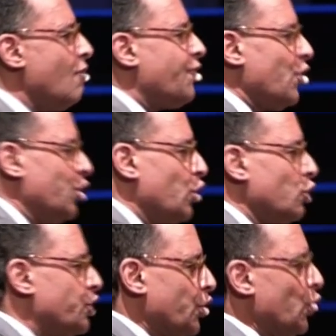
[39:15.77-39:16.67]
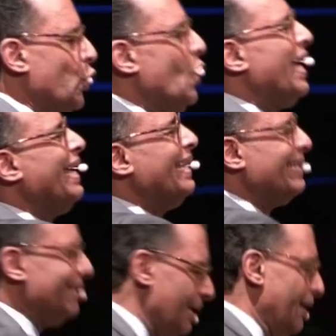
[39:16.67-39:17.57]
for you to
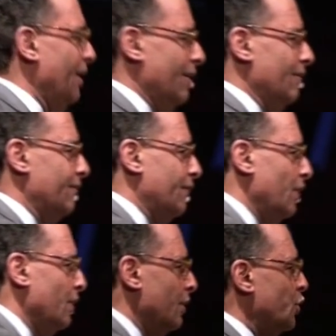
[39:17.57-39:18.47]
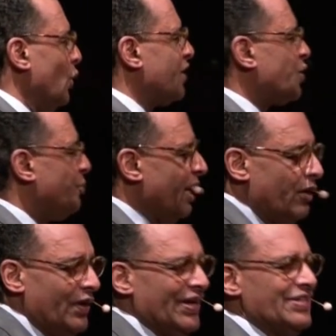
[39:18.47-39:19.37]
live, to
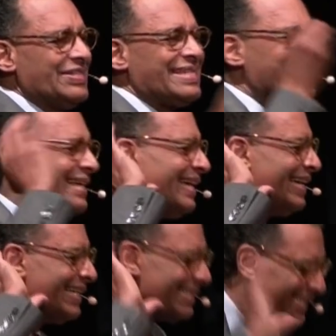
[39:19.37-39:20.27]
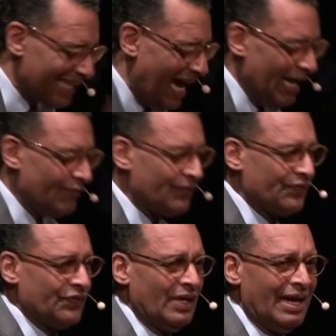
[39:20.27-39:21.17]
experience
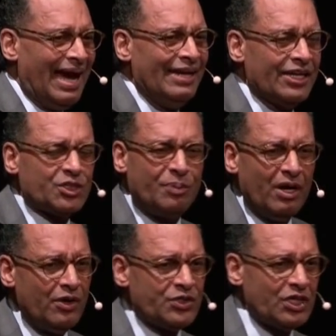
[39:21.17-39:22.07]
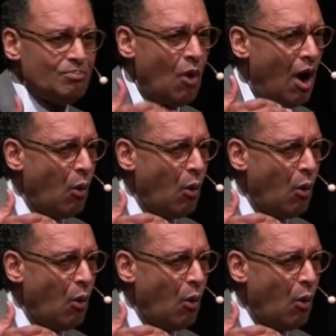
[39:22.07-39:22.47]
life, and experience it more